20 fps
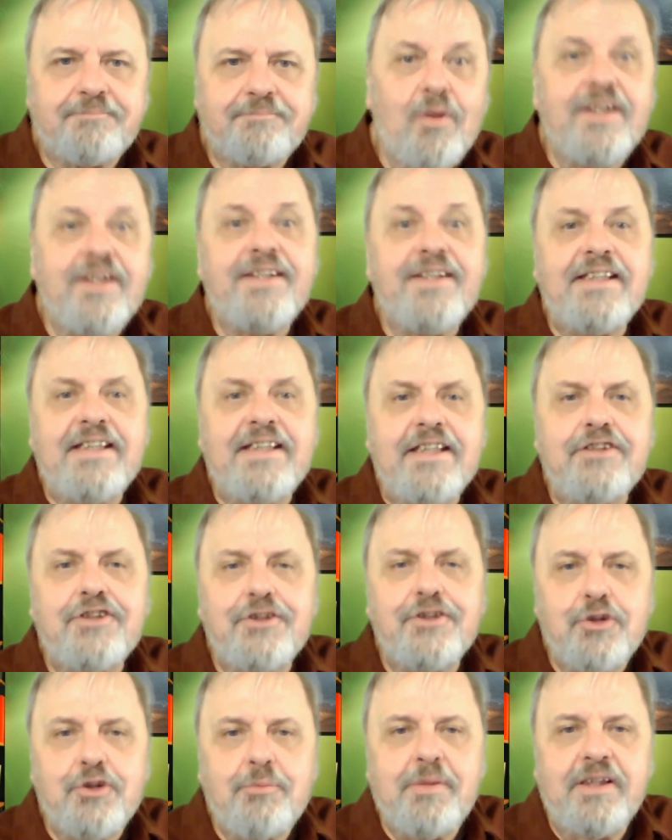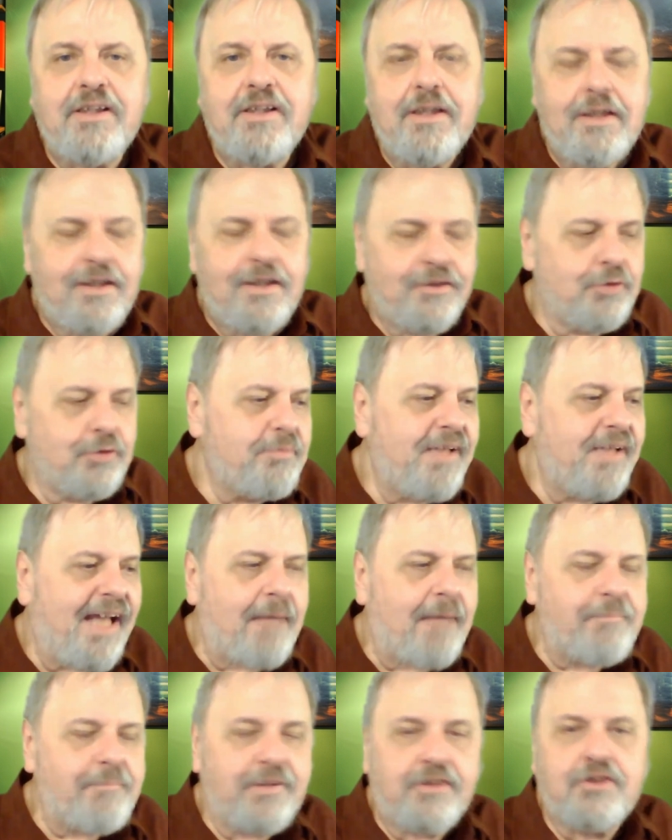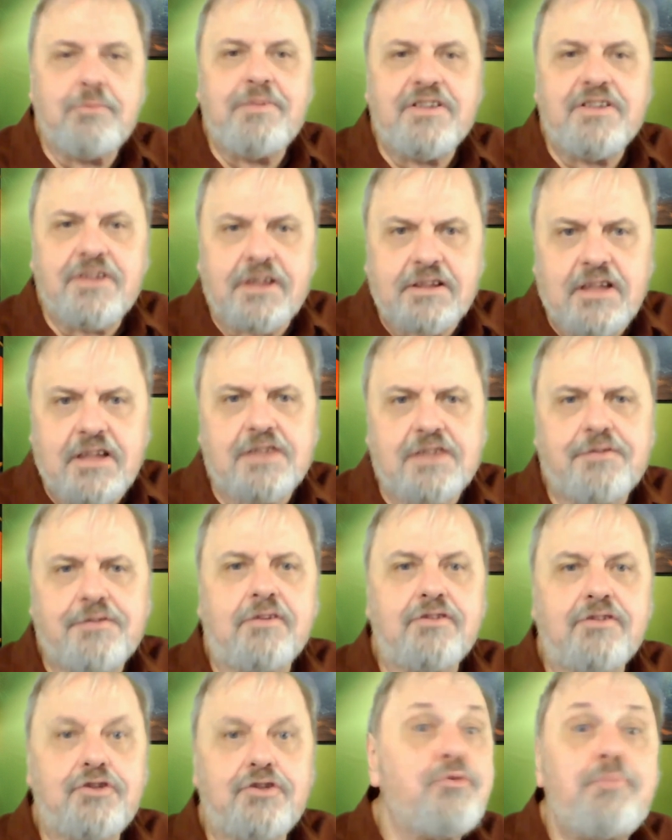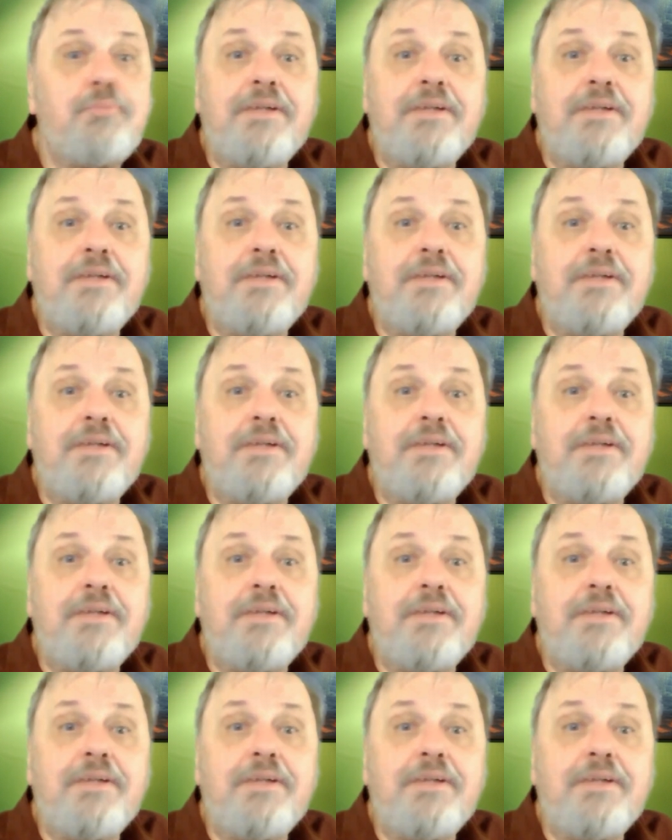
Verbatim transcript: What do they need to do be to be happy, to be successful,